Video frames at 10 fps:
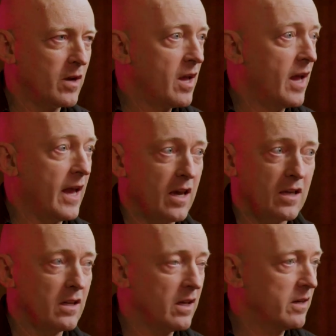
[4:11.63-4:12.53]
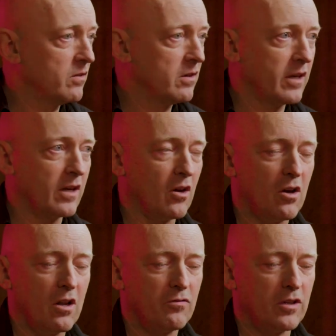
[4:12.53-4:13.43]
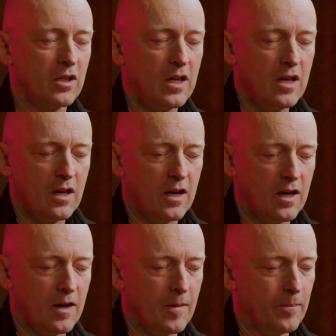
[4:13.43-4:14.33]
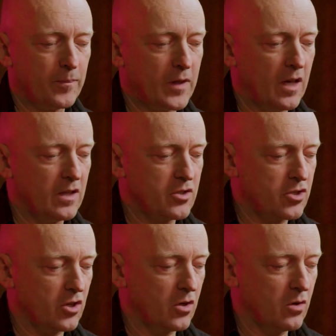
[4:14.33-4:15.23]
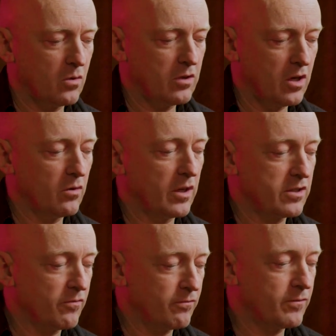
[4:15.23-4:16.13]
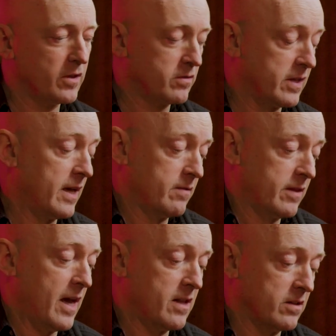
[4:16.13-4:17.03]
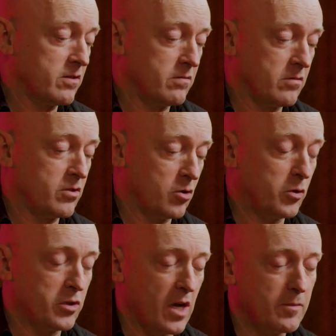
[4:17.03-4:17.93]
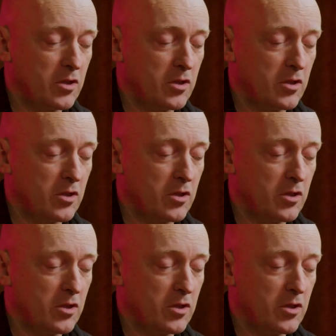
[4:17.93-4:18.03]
paper, hand lettering, all of it. And so, that's super time